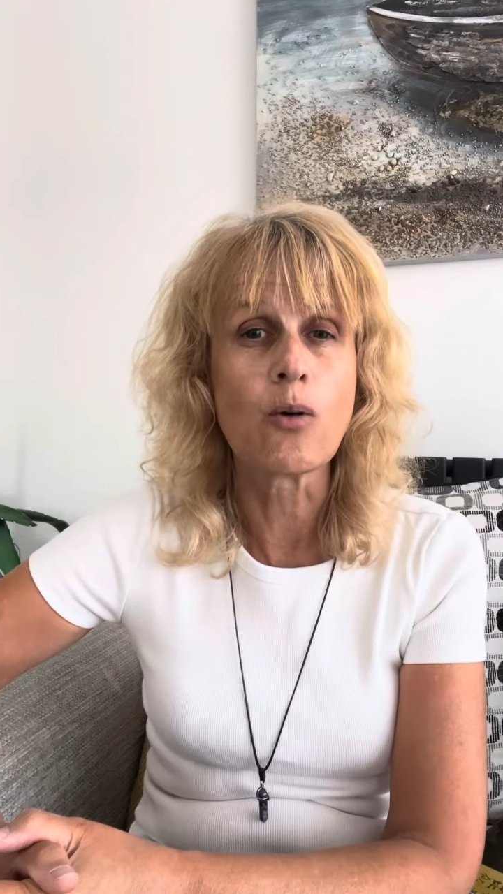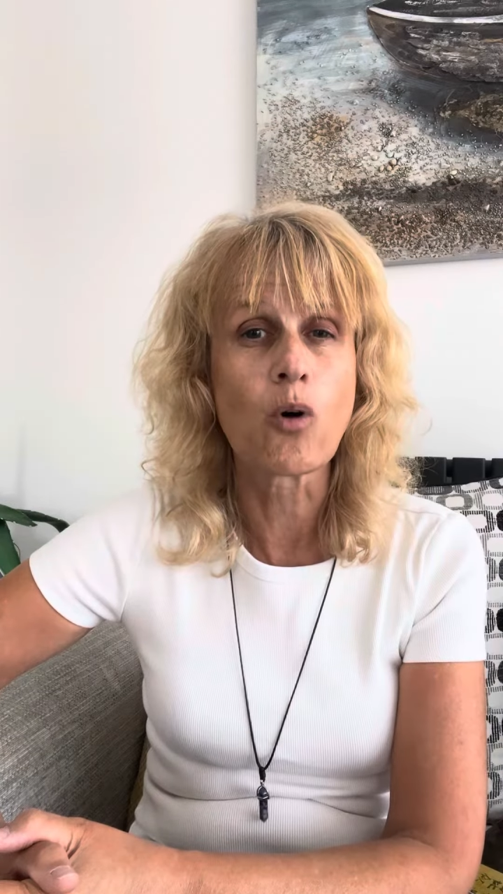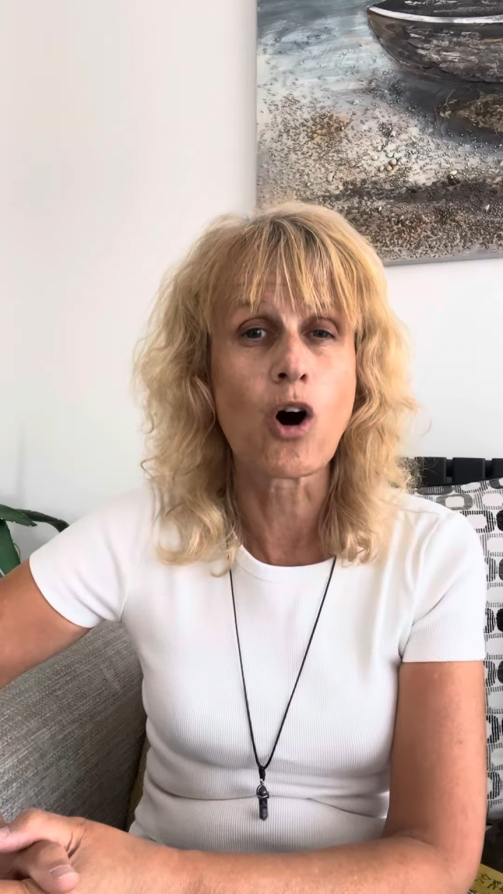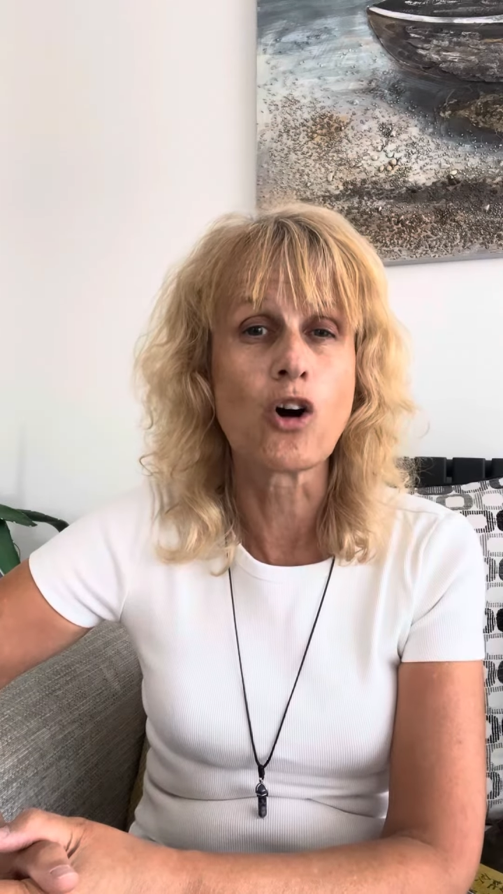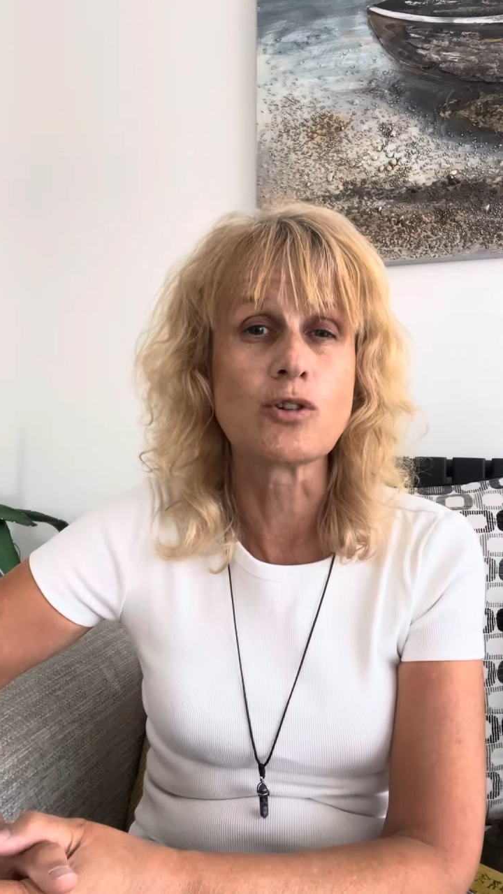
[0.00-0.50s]

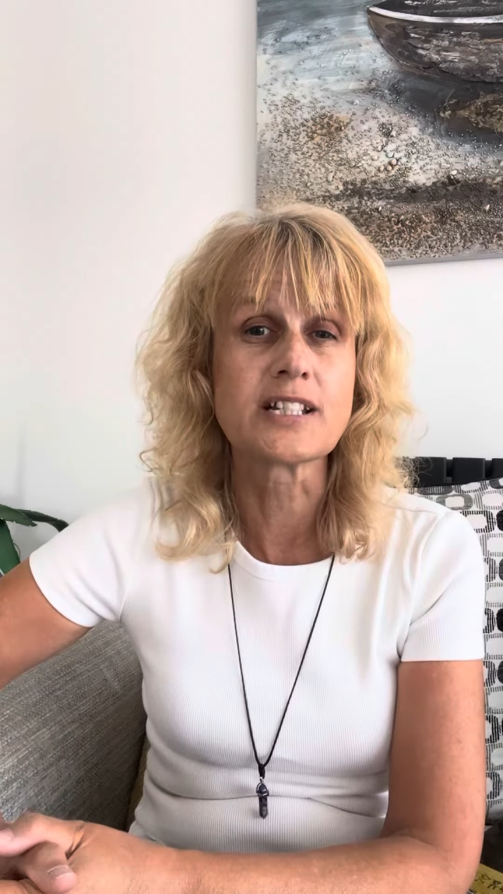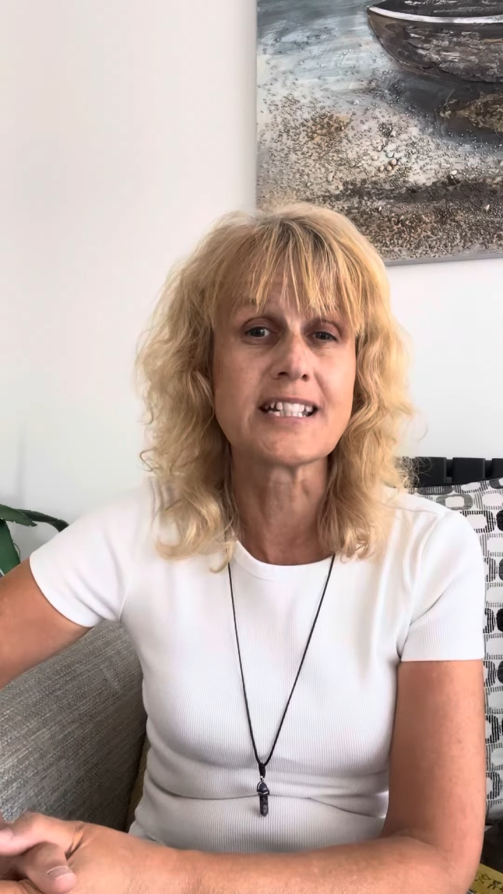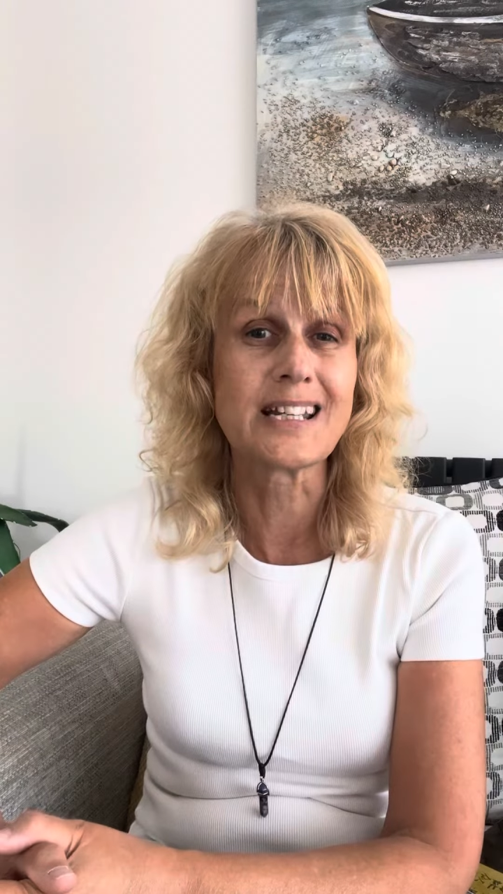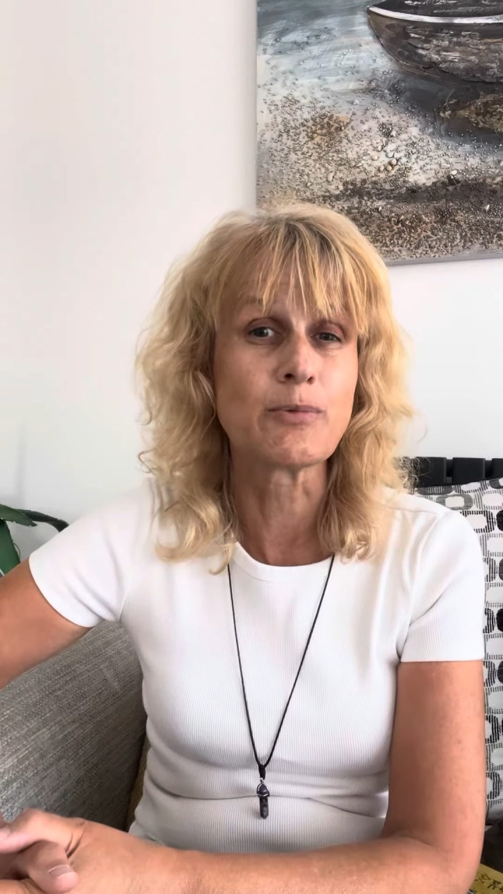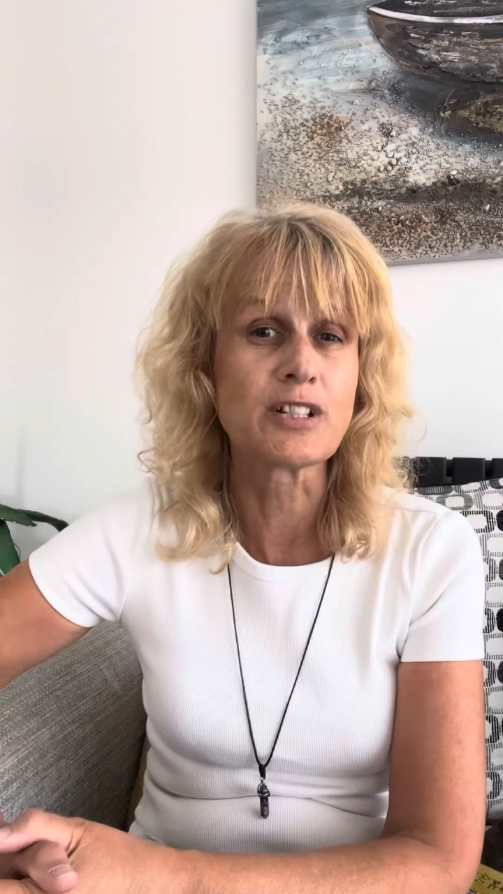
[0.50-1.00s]
what
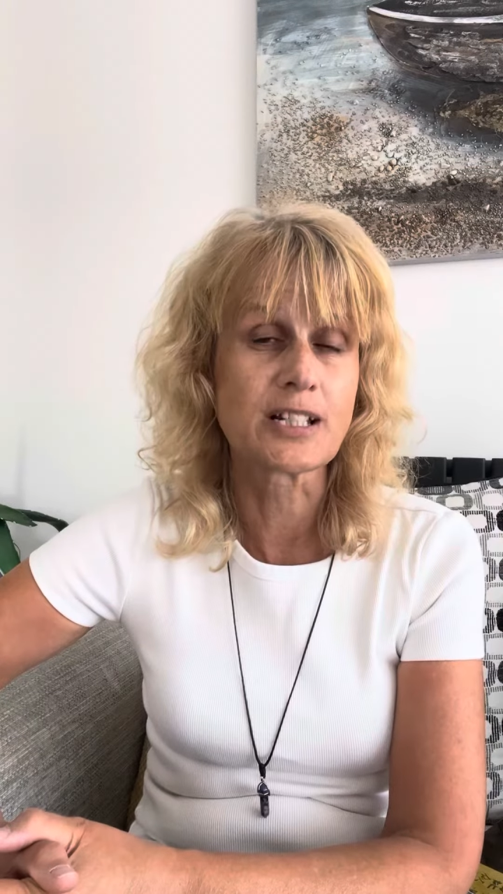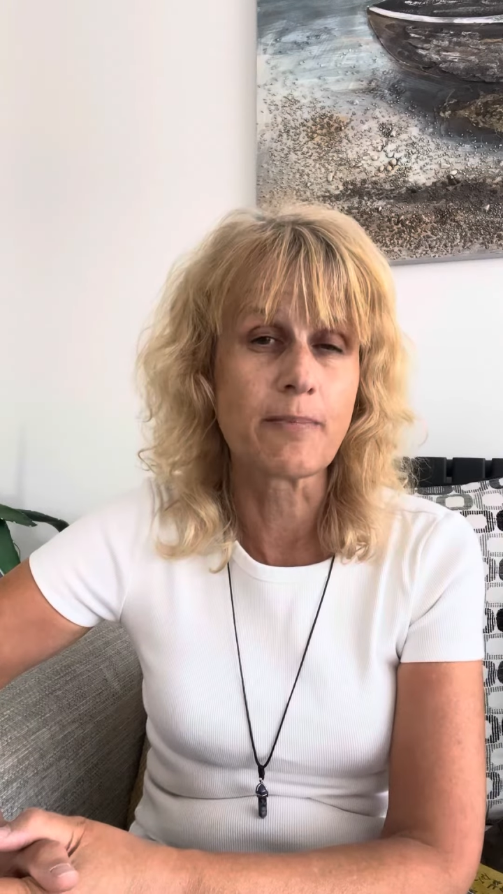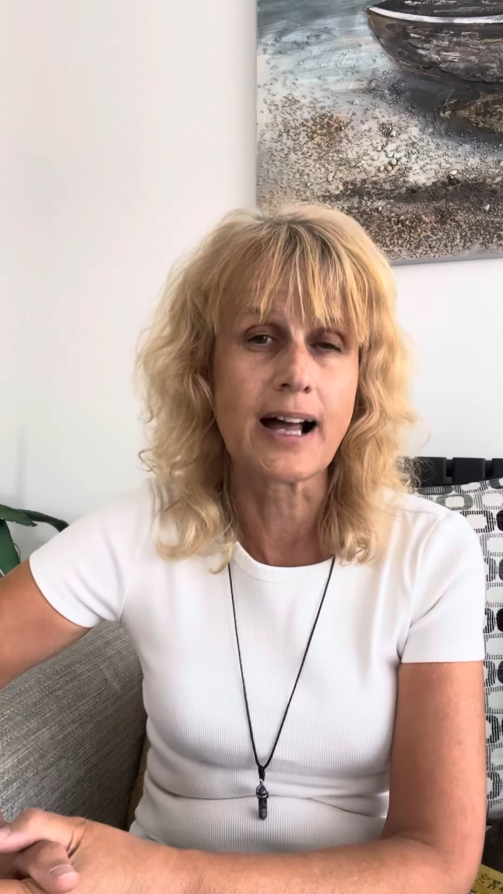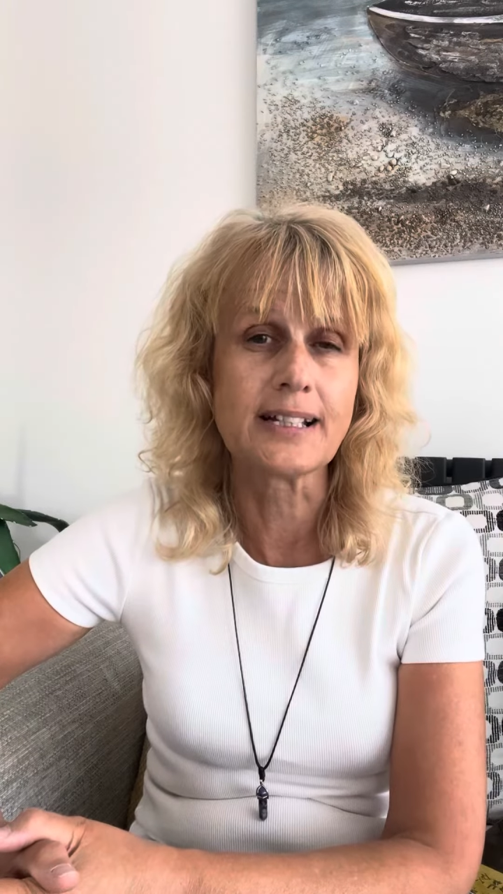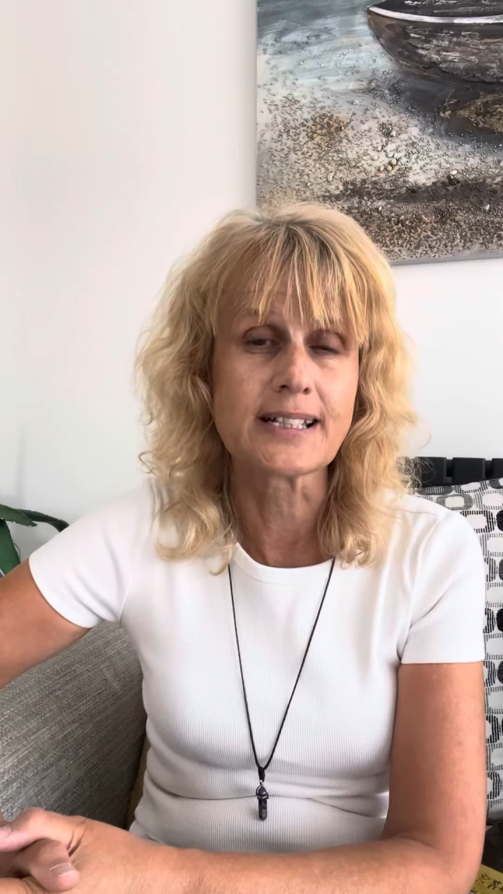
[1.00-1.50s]
OCD was
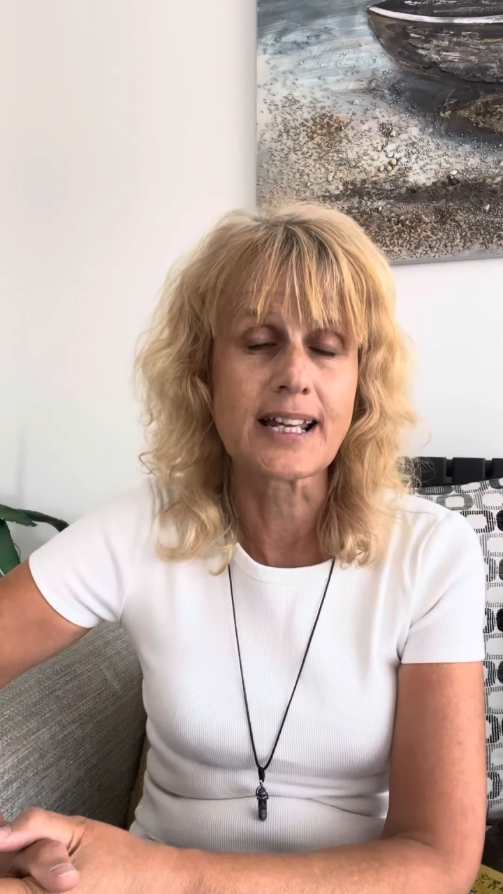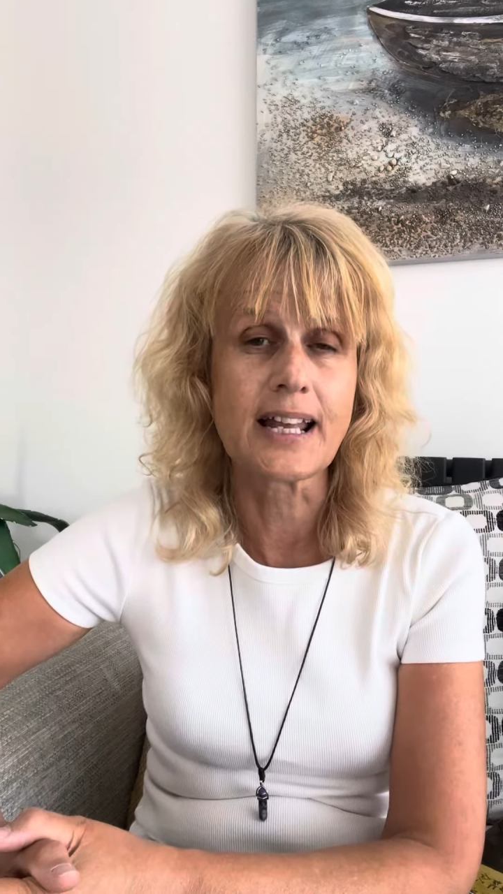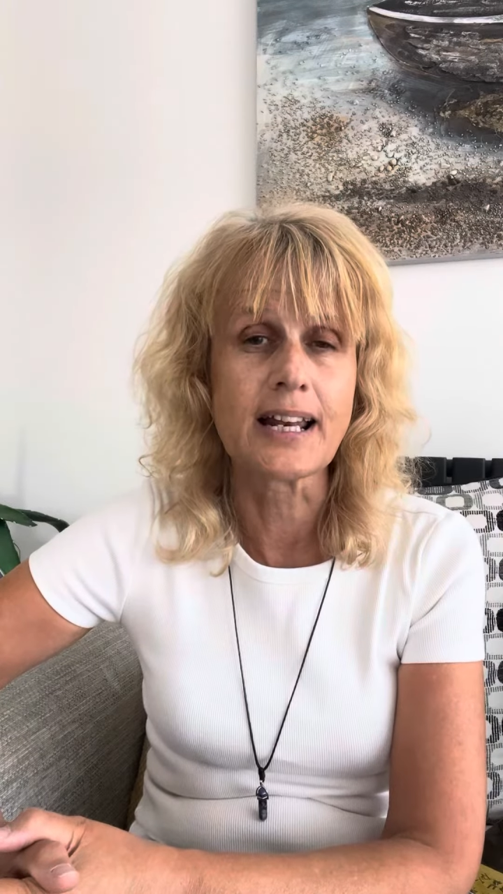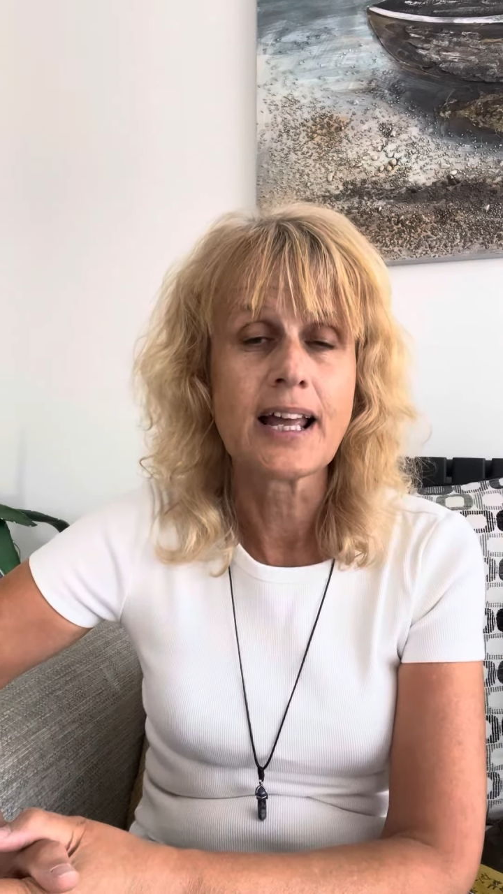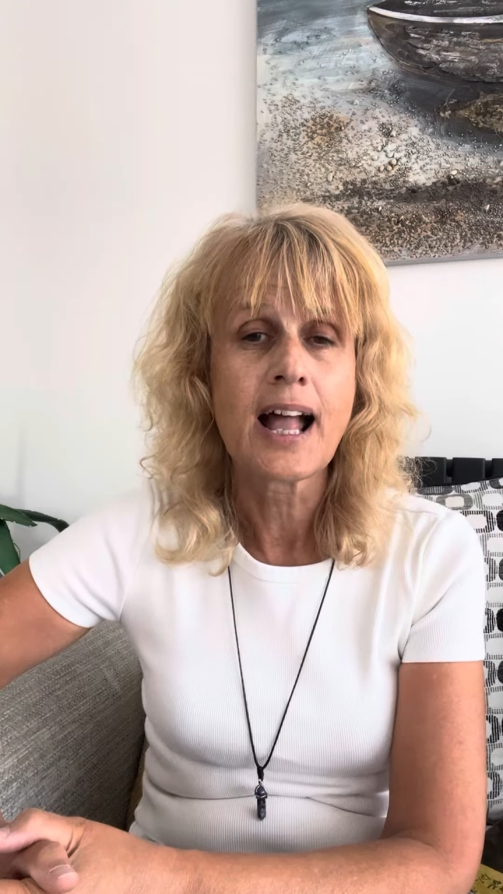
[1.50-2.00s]
demanding.